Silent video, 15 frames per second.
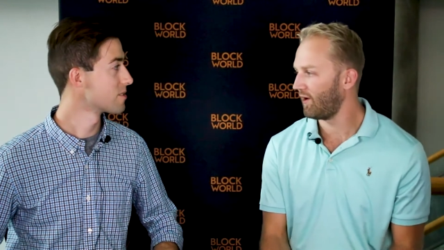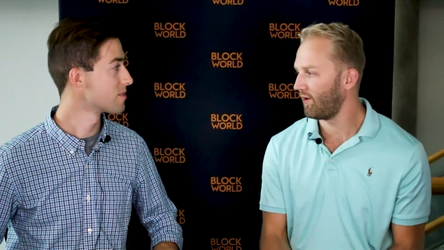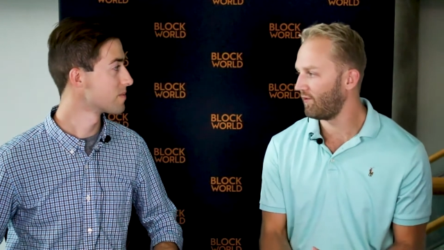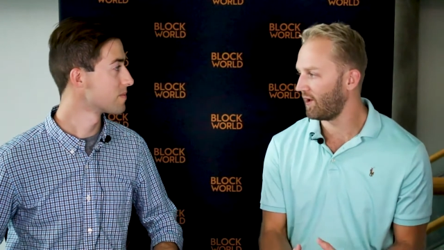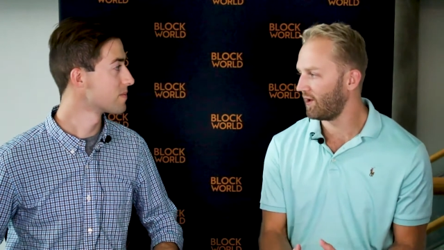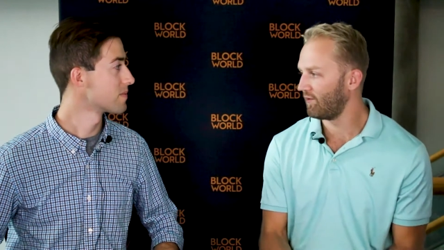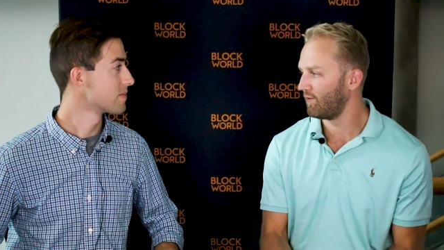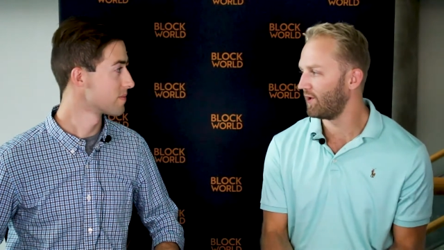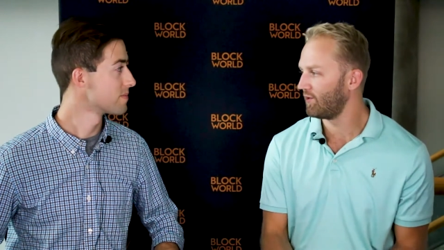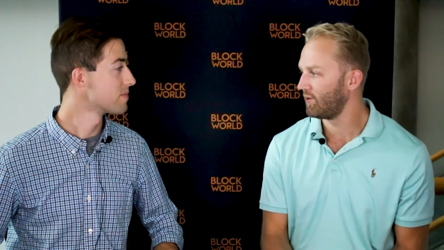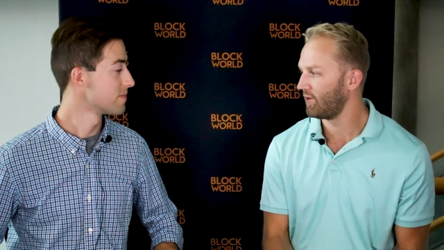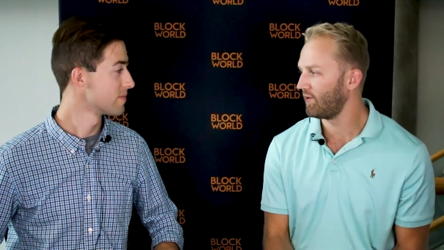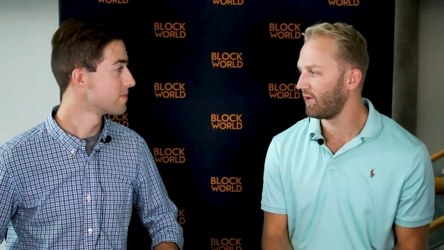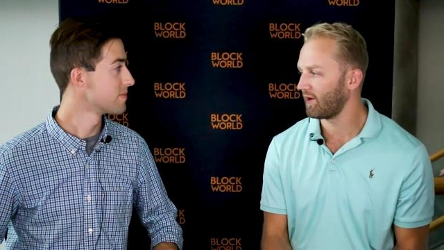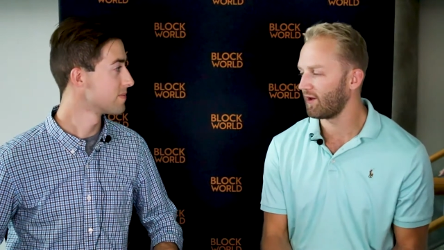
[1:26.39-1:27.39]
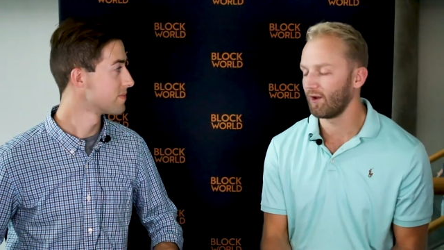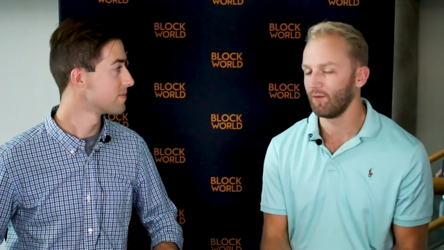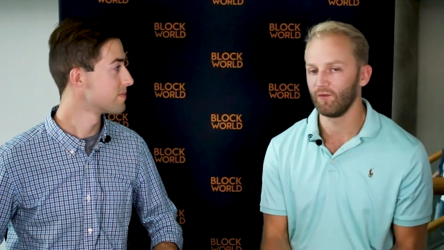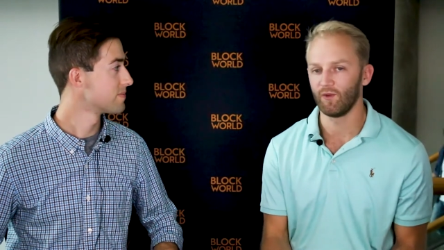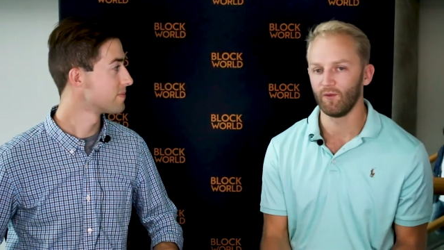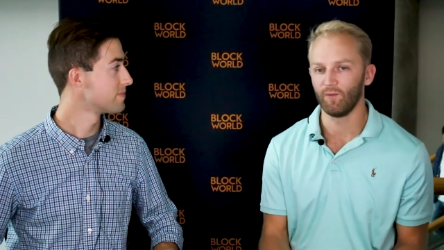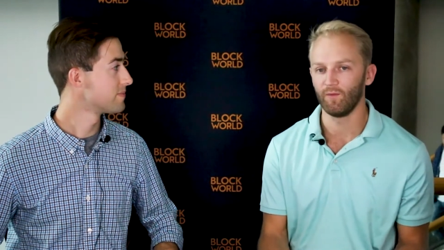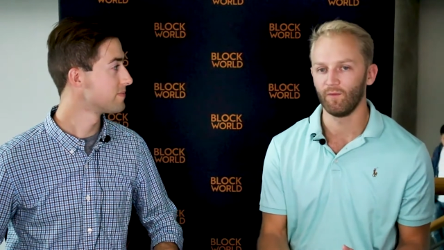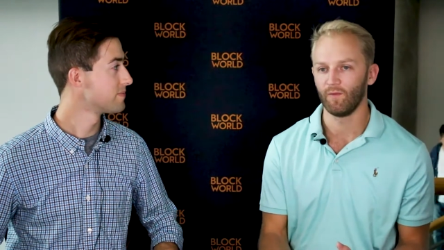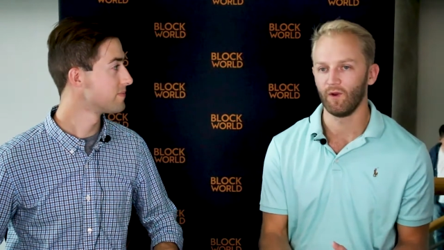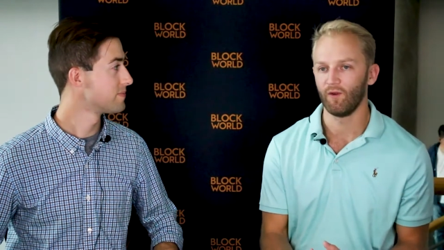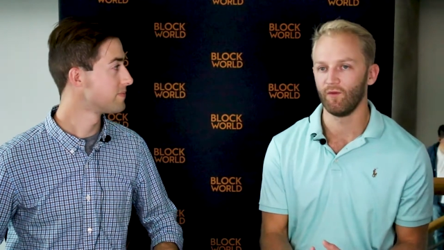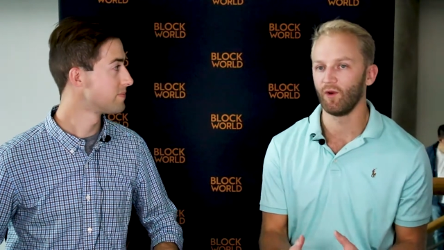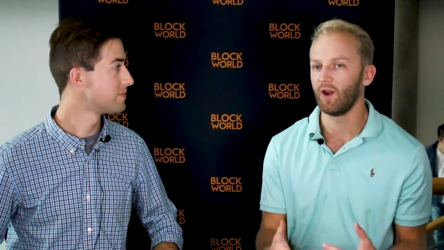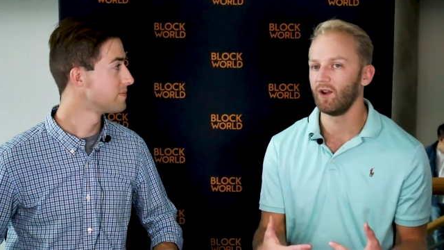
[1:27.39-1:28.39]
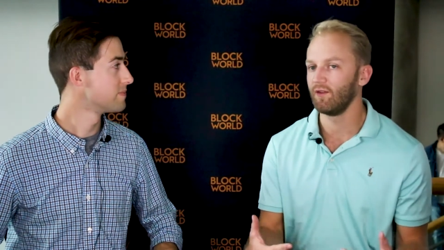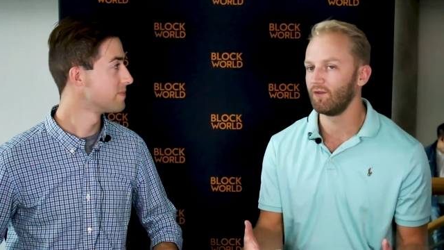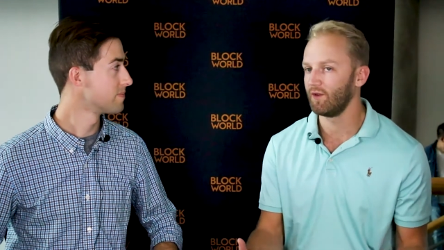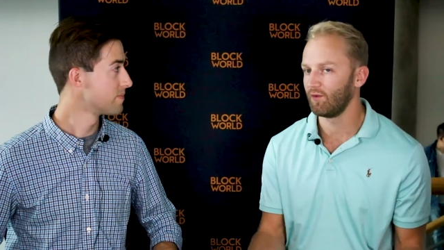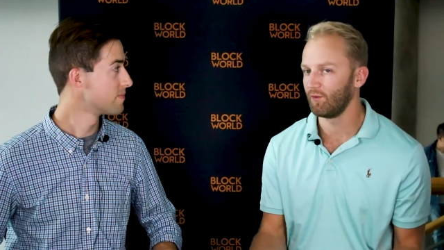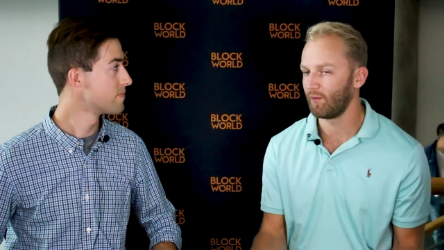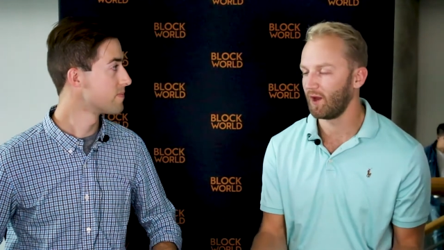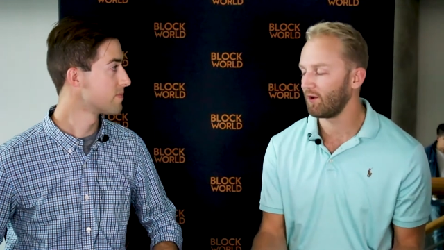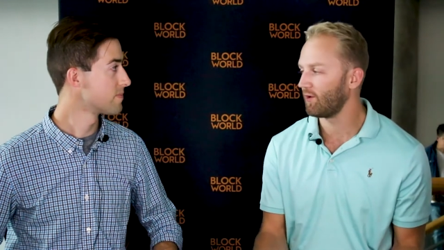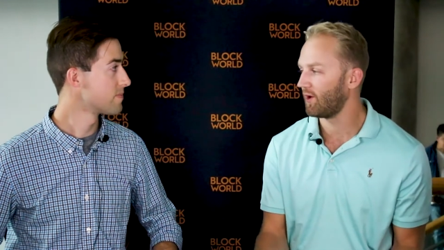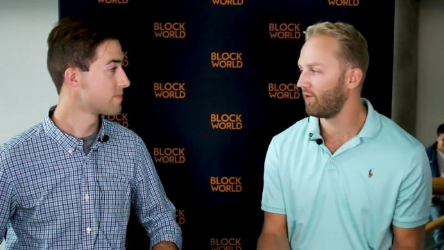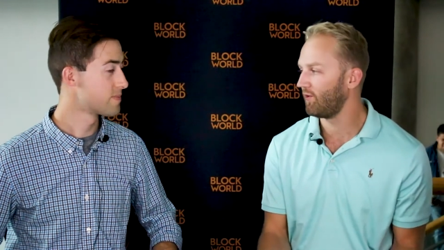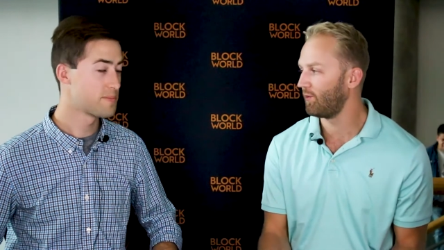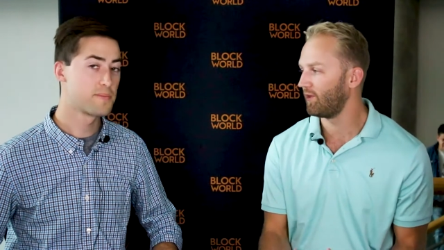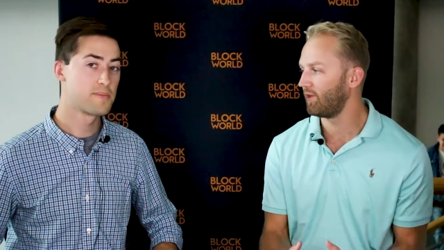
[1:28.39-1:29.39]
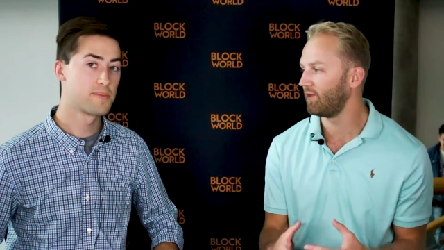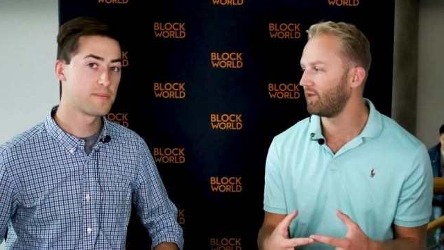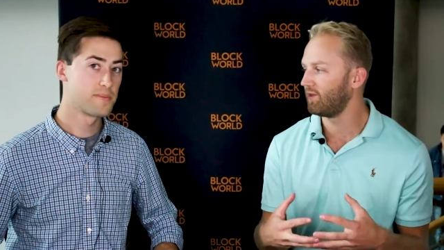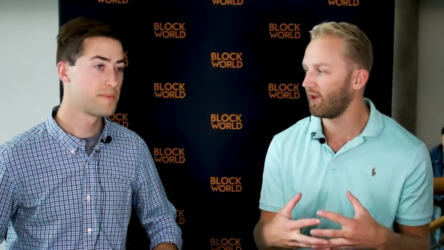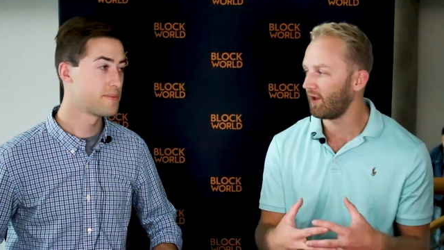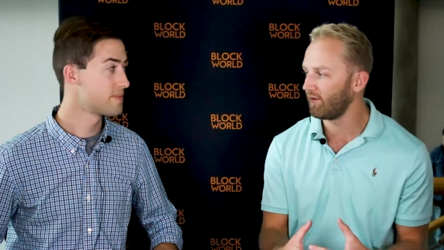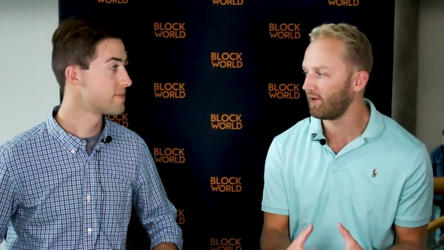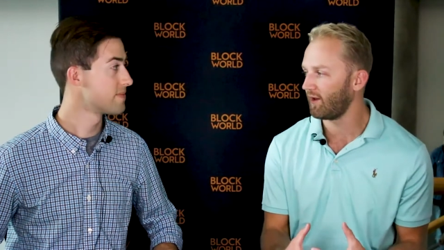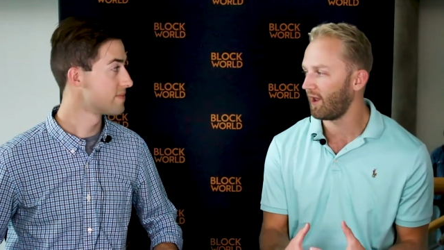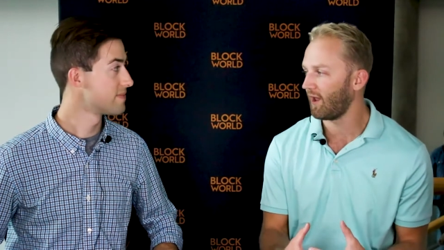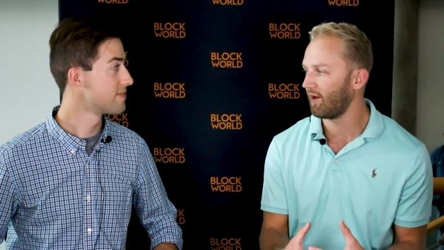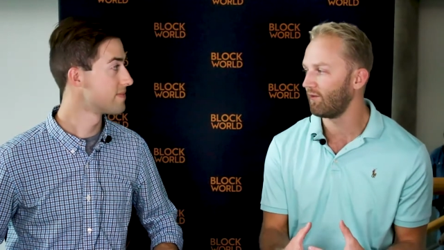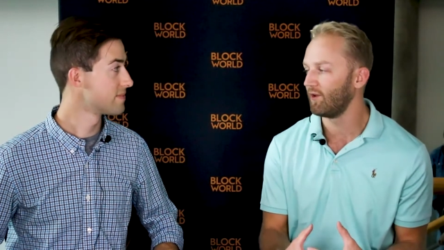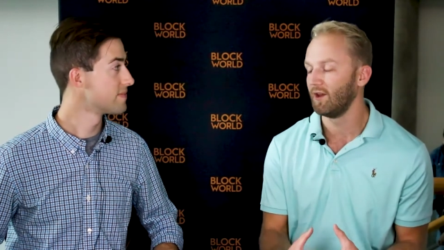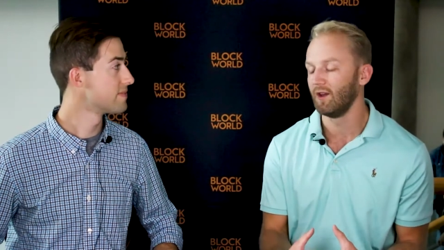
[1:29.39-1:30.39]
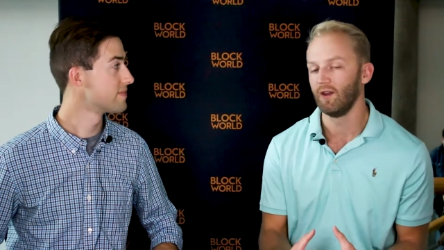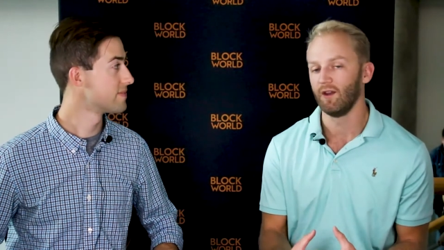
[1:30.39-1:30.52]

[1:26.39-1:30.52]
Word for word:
Speaker 1: of individuals that come from a variety of different backgrounds, but doesn't have